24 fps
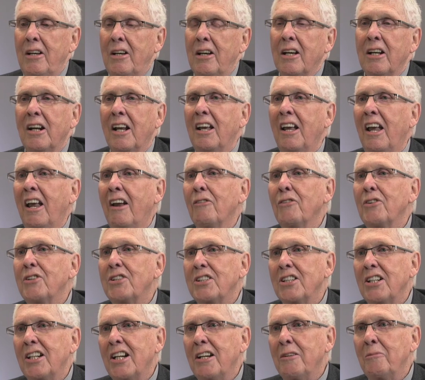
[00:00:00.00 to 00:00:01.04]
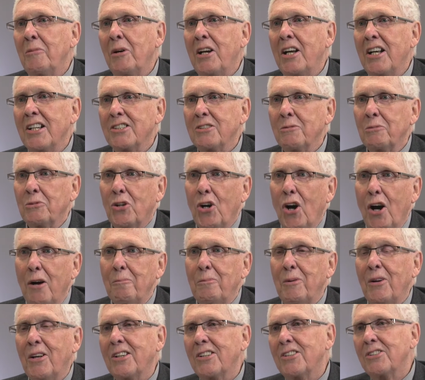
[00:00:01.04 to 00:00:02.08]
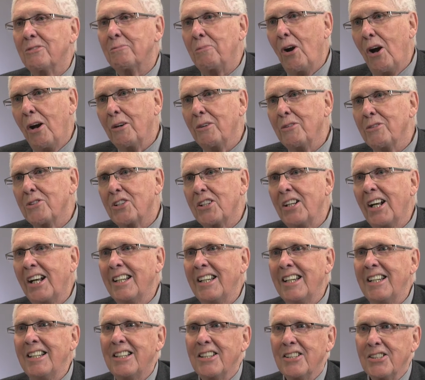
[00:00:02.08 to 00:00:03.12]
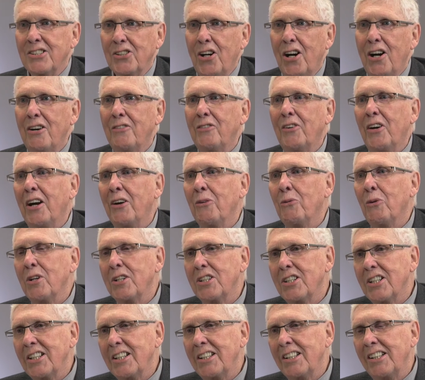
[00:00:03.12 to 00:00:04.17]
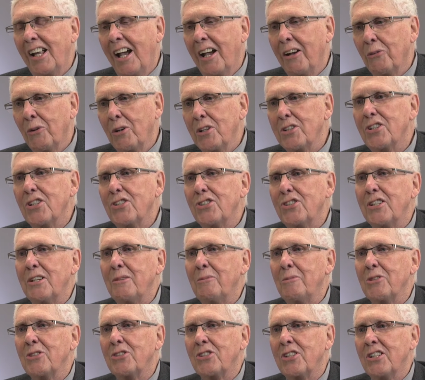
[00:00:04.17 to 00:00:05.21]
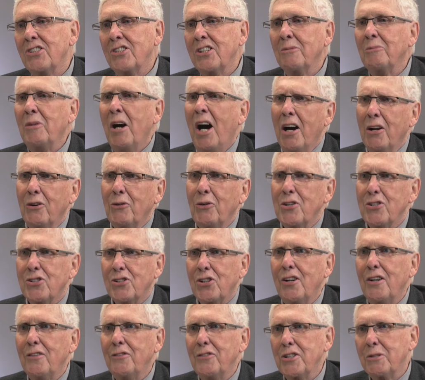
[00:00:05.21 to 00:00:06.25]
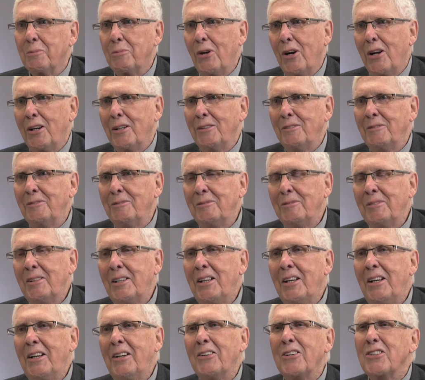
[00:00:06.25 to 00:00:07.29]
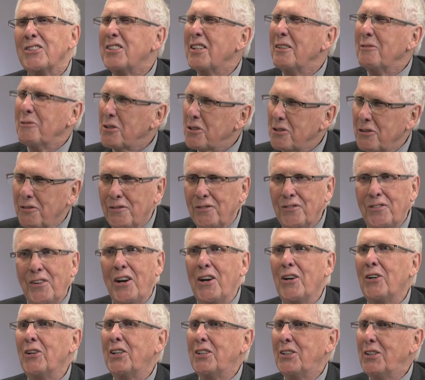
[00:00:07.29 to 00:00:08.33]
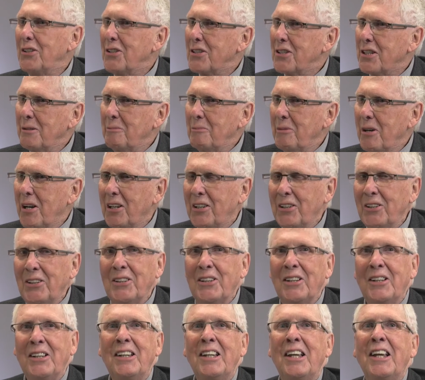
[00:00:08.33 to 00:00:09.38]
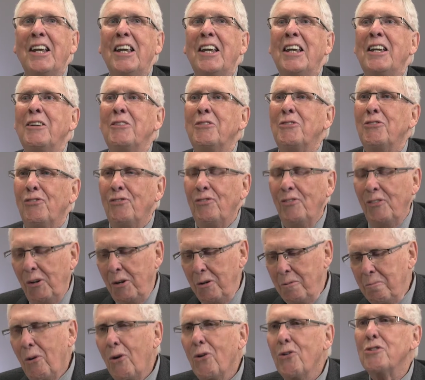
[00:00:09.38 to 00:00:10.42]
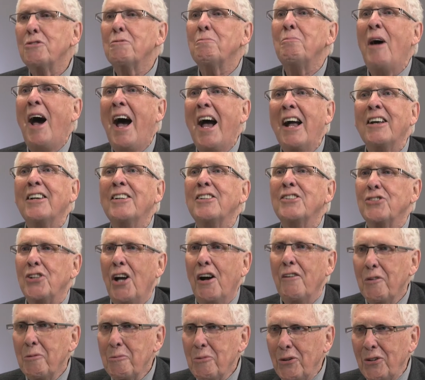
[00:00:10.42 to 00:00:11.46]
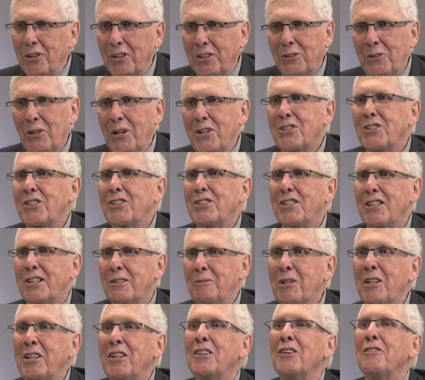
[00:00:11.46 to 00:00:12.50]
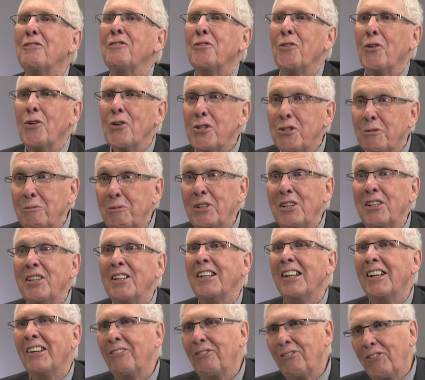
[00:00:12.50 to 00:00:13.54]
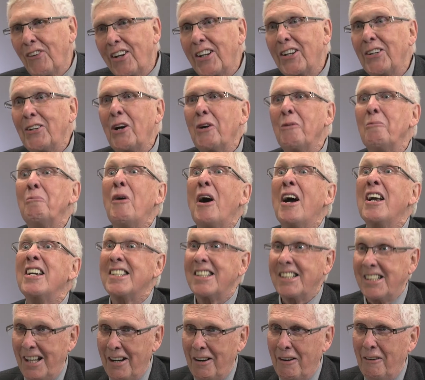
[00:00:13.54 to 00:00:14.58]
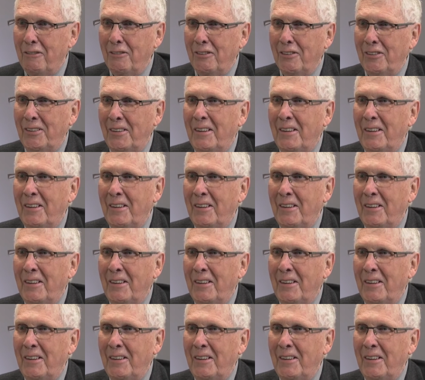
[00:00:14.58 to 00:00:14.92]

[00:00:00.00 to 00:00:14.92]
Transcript: And every time I had some complex problems that I need to solve, I went to Jim and said, Jim, how do I solve this problem? And Jim was very good as a mentor. He posed back sophomoric questions to me that forced me to figure out myself